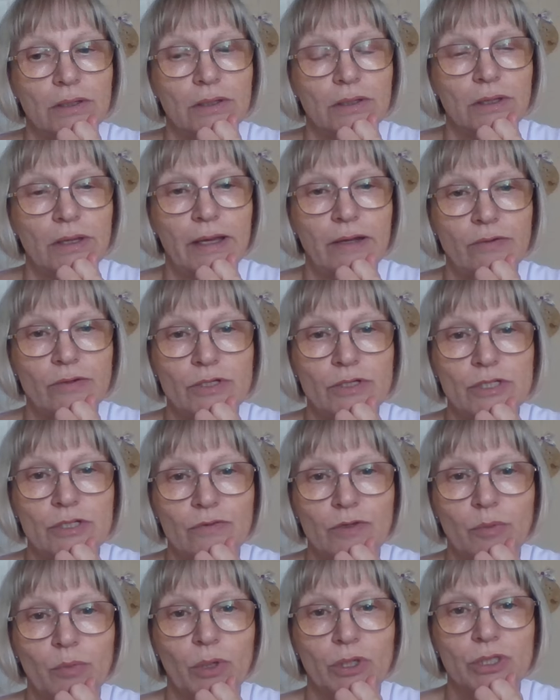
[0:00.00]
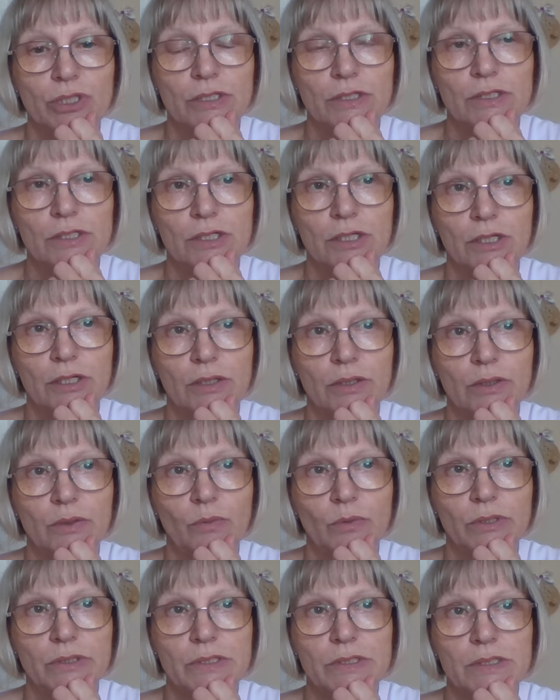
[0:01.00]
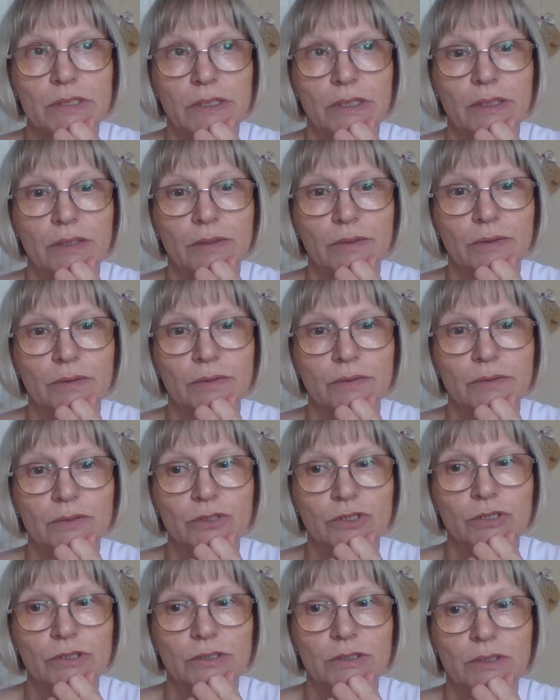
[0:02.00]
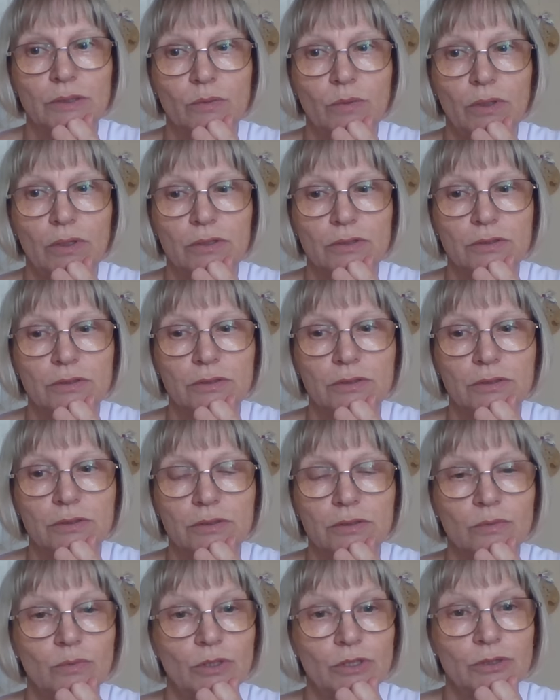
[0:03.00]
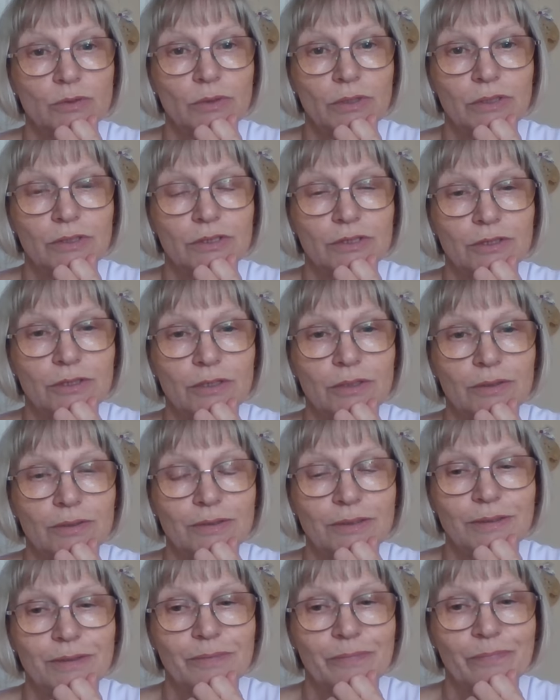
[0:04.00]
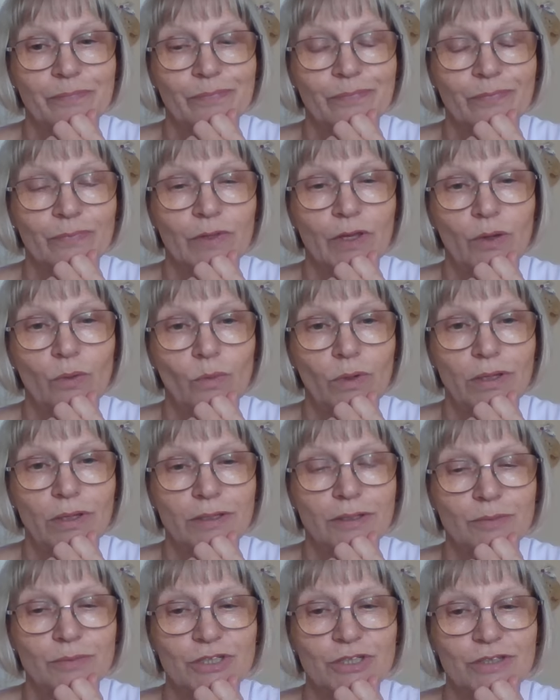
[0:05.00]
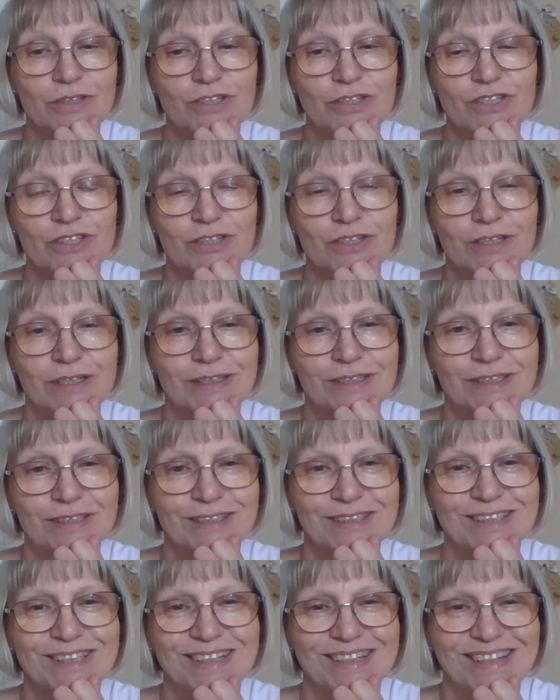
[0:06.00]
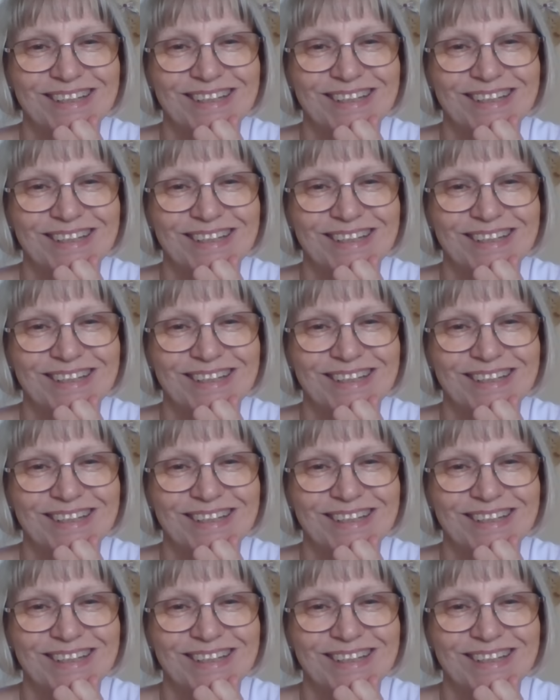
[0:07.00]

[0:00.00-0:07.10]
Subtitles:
areas of your body, so we'll see. We'll just see what's what. So yeah, welcome to the 60s.